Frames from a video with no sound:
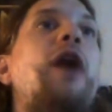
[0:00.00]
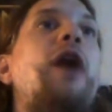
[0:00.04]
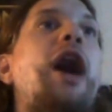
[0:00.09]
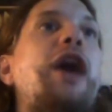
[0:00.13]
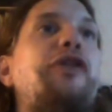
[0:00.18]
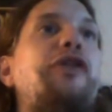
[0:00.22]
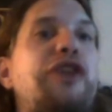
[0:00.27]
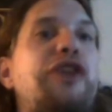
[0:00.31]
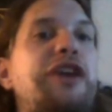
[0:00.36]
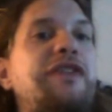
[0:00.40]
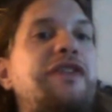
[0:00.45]
I
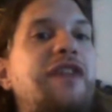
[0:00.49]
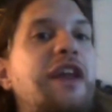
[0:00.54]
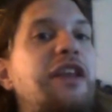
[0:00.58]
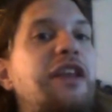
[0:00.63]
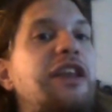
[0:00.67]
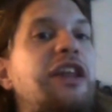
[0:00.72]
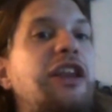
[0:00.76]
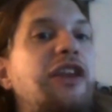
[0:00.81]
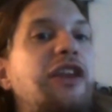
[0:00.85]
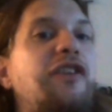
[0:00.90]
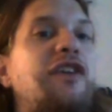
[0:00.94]
think they
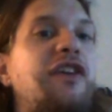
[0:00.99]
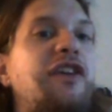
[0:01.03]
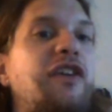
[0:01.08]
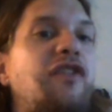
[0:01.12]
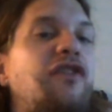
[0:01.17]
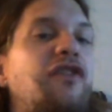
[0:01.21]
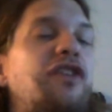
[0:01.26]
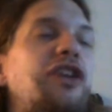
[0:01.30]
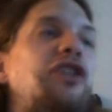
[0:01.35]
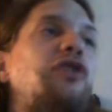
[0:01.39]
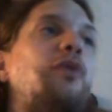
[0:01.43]
needed to
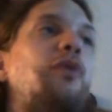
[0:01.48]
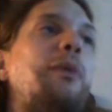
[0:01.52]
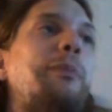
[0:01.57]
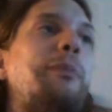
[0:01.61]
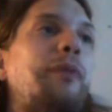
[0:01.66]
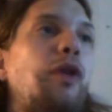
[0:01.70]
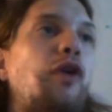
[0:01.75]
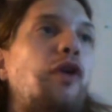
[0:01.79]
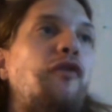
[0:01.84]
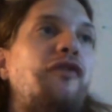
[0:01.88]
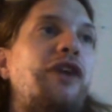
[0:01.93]
continue with
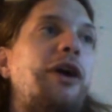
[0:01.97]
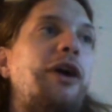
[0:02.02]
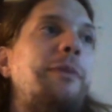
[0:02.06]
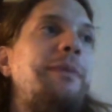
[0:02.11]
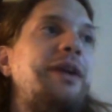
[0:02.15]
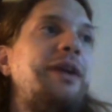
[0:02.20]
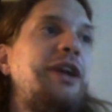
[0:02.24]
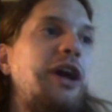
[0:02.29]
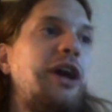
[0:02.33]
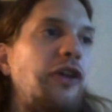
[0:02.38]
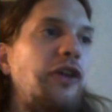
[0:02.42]
Blofeld,
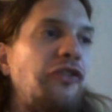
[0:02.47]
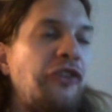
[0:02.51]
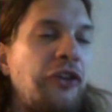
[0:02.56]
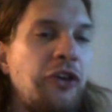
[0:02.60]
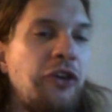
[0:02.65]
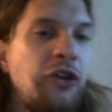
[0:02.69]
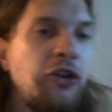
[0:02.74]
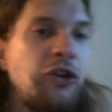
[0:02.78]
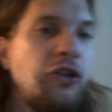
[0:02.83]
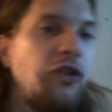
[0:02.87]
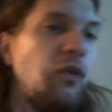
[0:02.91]
because
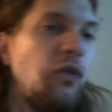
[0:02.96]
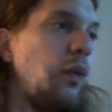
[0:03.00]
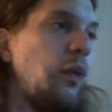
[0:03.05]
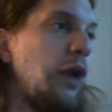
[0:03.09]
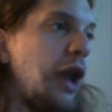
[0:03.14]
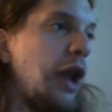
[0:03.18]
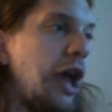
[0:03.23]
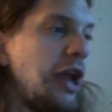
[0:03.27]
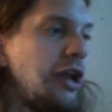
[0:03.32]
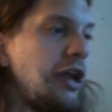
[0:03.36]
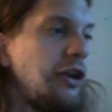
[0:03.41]
when
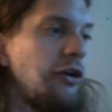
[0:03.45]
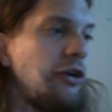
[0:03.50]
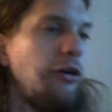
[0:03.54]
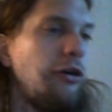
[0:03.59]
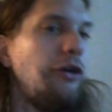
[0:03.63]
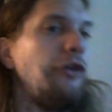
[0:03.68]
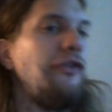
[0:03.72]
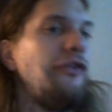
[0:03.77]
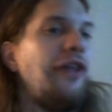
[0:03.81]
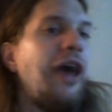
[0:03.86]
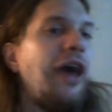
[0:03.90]
I had
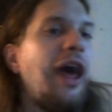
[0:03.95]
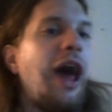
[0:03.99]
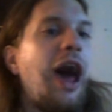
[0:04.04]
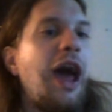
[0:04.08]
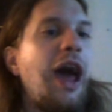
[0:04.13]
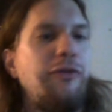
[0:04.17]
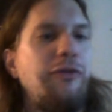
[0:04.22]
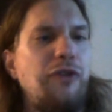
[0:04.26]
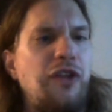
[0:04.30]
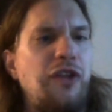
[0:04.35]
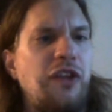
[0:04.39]
heard that,
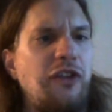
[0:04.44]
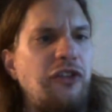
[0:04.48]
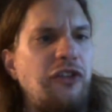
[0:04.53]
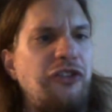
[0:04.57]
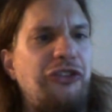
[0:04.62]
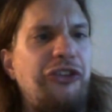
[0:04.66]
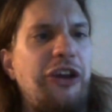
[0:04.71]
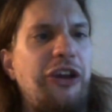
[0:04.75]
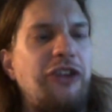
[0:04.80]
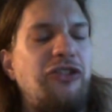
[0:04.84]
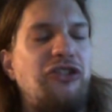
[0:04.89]
I was in
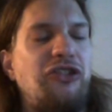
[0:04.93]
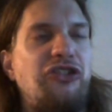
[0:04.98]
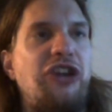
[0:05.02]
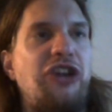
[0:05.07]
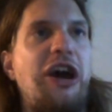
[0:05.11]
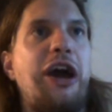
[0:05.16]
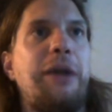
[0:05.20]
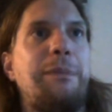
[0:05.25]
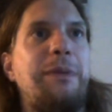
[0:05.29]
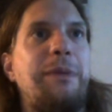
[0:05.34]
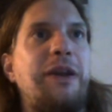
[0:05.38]
such
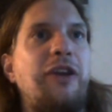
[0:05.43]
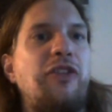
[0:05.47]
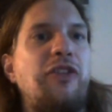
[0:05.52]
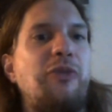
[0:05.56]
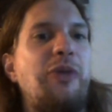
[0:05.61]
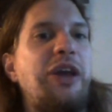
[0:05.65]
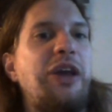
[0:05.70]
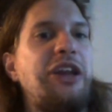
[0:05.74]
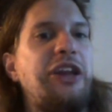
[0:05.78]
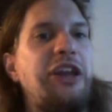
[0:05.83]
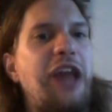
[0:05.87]
shock, because I'm
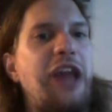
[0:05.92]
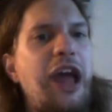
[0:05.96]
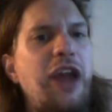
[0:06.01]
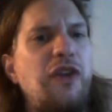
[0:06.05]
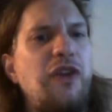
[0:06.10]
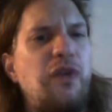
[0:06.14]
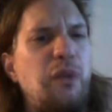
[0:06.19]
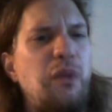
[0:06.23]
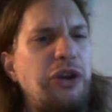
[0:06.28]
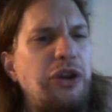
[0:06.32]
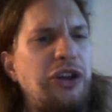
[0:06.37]
like, you
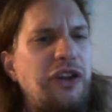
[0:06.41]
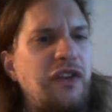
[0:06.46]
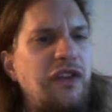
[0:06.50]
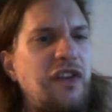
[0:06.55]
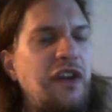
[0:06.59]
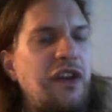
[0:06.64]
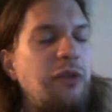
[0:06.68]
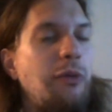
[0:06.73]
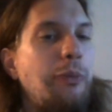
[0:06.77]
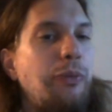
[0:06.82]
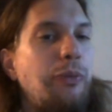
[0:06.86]
guys wouldn't
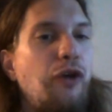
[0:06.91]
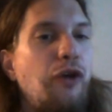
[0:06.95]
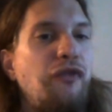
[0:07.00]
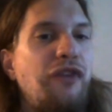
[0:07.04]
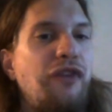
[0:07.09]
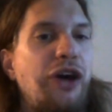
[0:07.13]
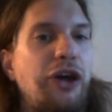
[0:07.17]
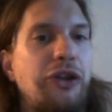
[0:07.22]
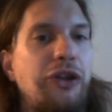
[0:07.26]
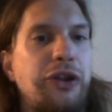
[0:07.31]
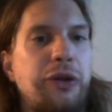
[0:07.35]
continue with
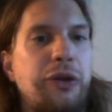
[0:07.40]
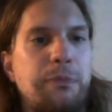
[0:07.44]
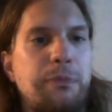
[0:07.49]
Blofeld.